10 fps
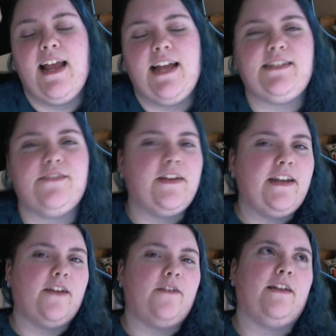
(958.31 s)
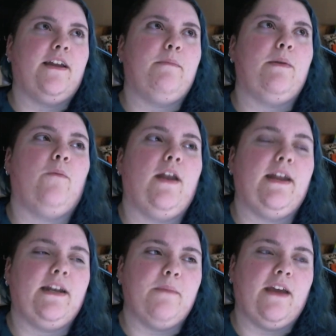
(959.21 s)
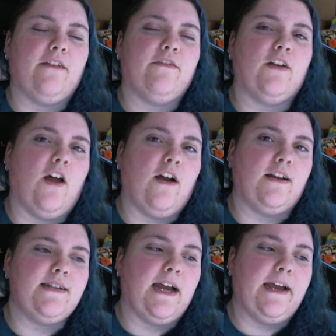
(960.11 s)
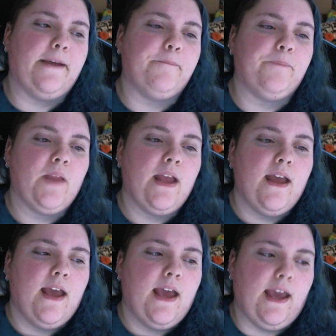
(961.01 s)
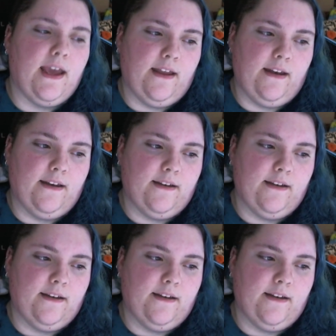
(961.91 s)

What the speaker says: It's a video that I've been wanting to make for a long time, and